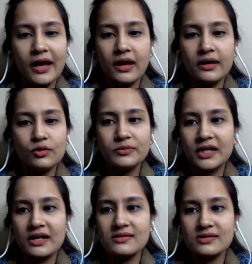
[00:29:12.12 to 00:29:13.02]
I hope
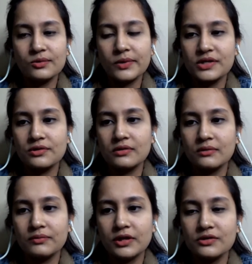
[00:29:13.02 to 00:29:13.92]
that answers your
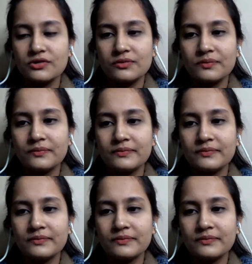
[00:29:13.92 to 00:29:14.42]
question, Priyansh.